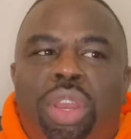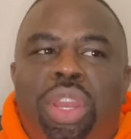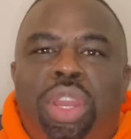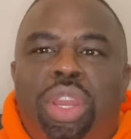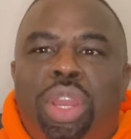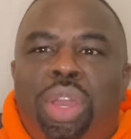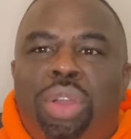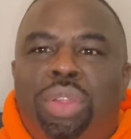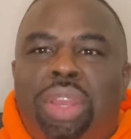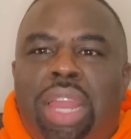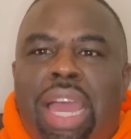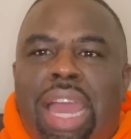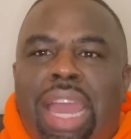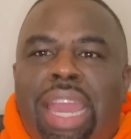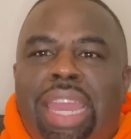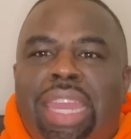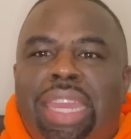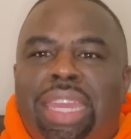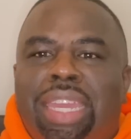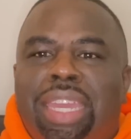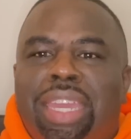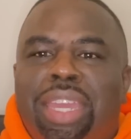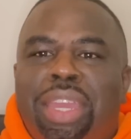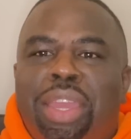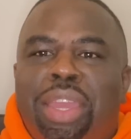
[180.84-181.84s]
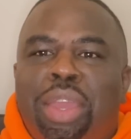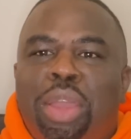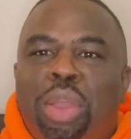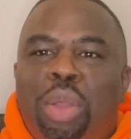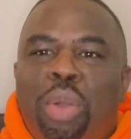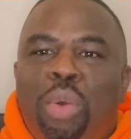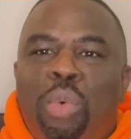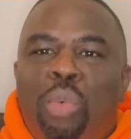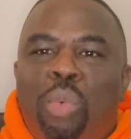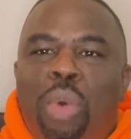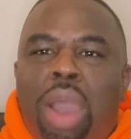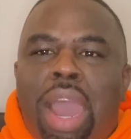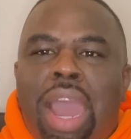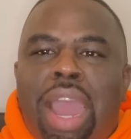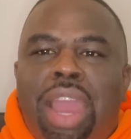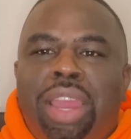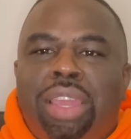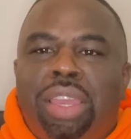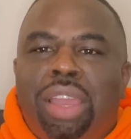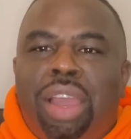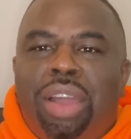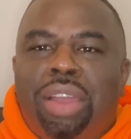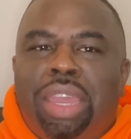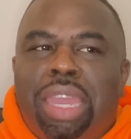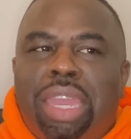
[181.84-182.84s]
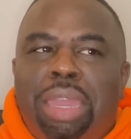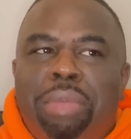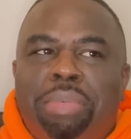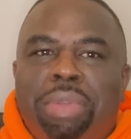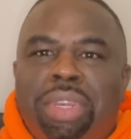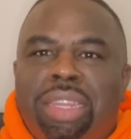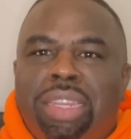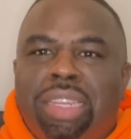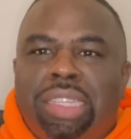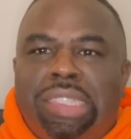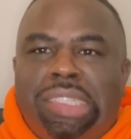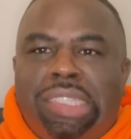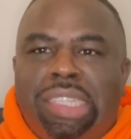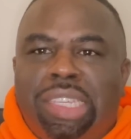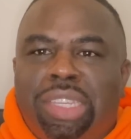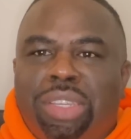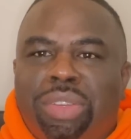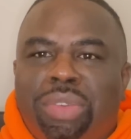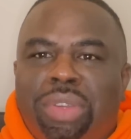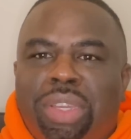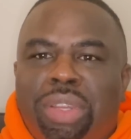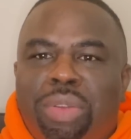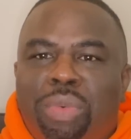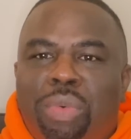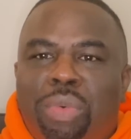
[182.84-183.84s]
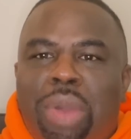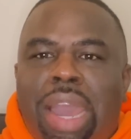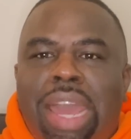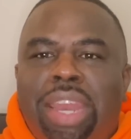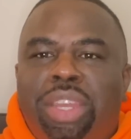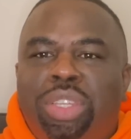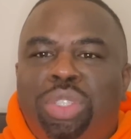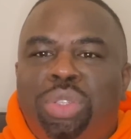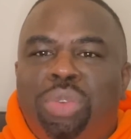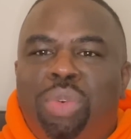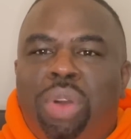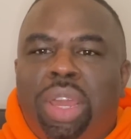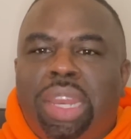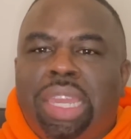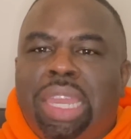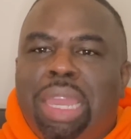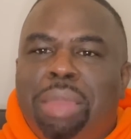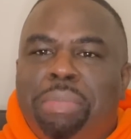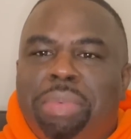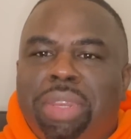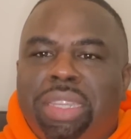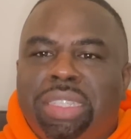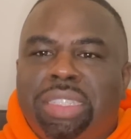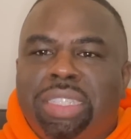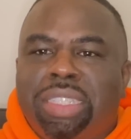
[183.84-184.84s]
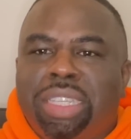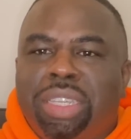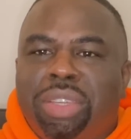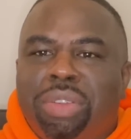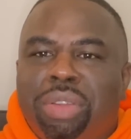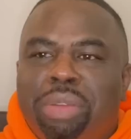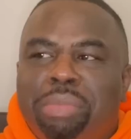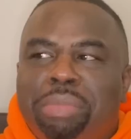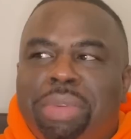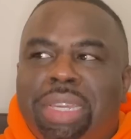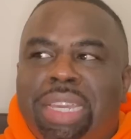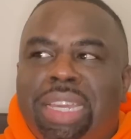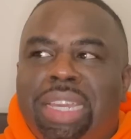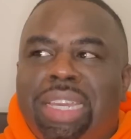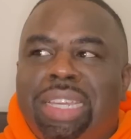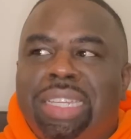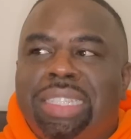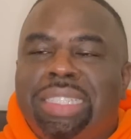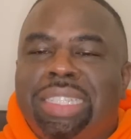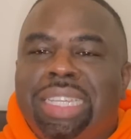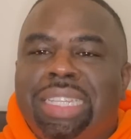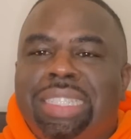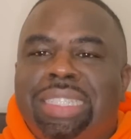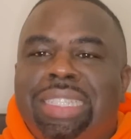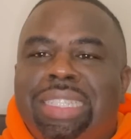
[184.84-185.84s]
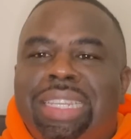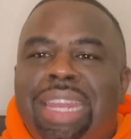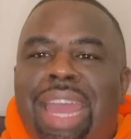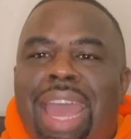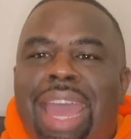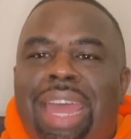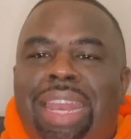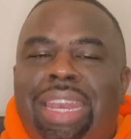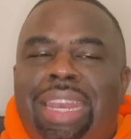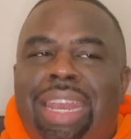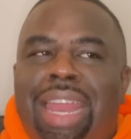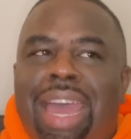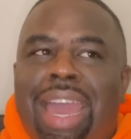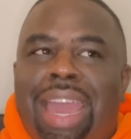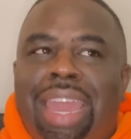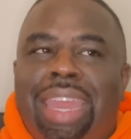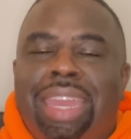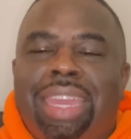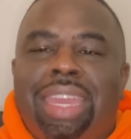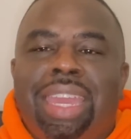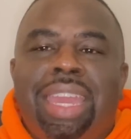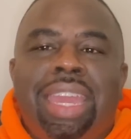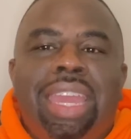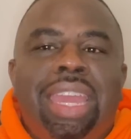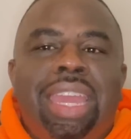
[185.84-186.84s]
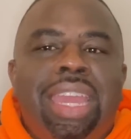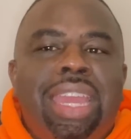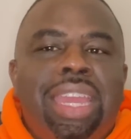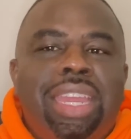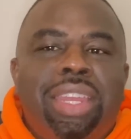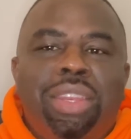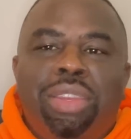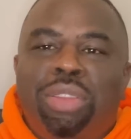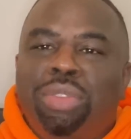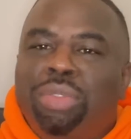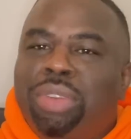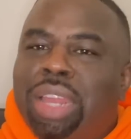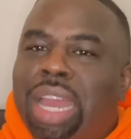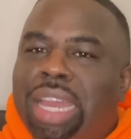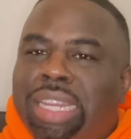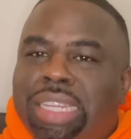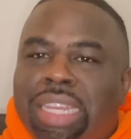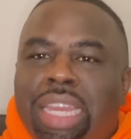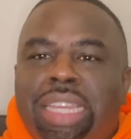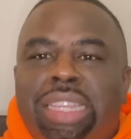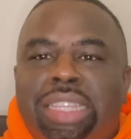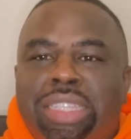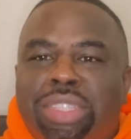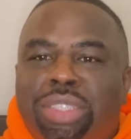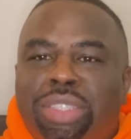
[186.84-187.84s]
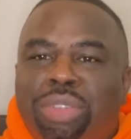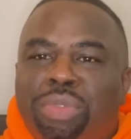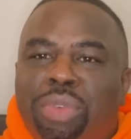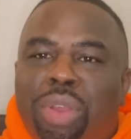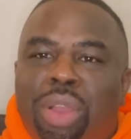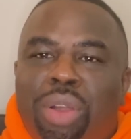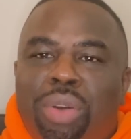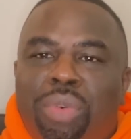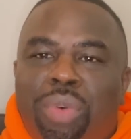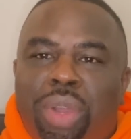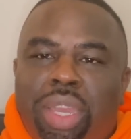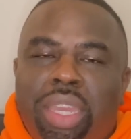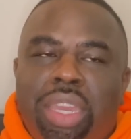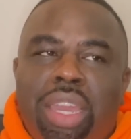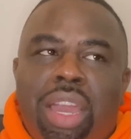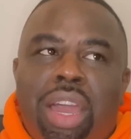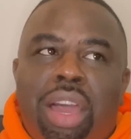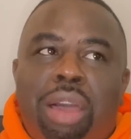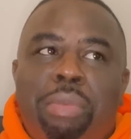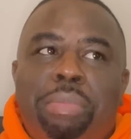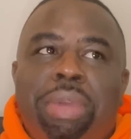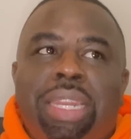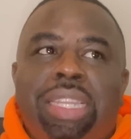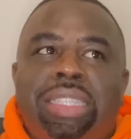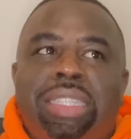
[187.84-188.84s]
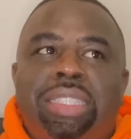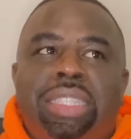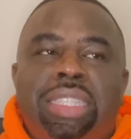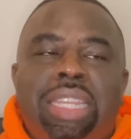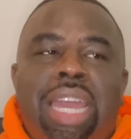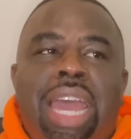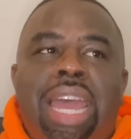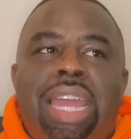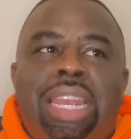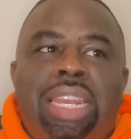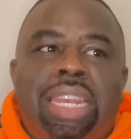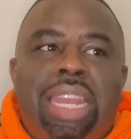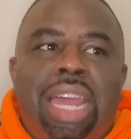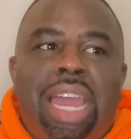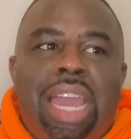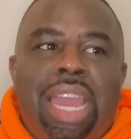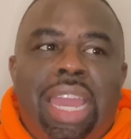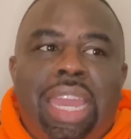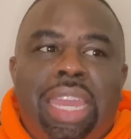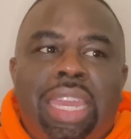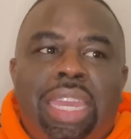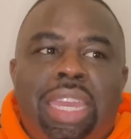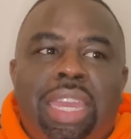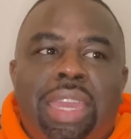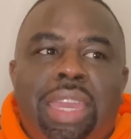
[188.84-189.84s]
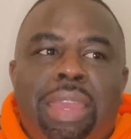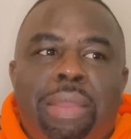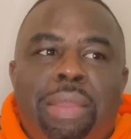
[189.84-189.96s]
to know, like, why y'all keeping it a secret? Why did you want to keep it a secret? Because it's not like, do not take this the wrong way, y'all, but it's not like